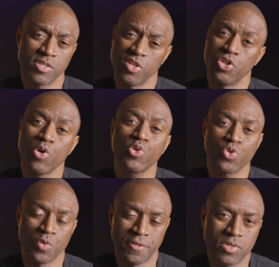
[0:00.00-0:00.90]
is to
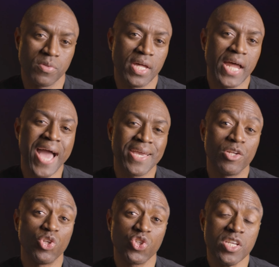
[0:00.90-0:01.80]
nurture it so that I
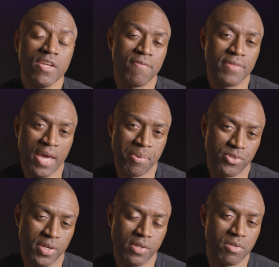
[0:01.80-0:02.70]
can achieve that
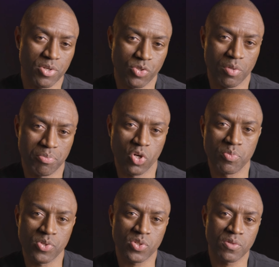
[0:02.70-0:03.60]
particular mission and
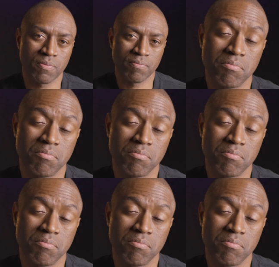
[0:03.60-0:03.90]
purpose.